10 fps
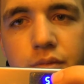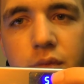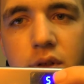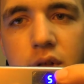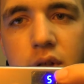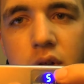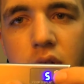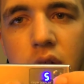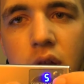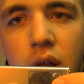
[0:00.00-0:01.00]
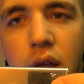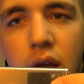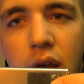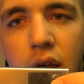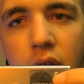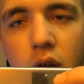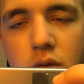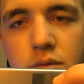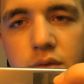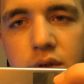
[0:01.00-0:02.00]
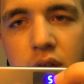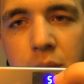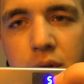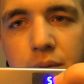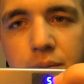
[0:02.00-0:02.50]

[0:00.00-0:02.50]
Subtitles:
let's get there again. Damn it.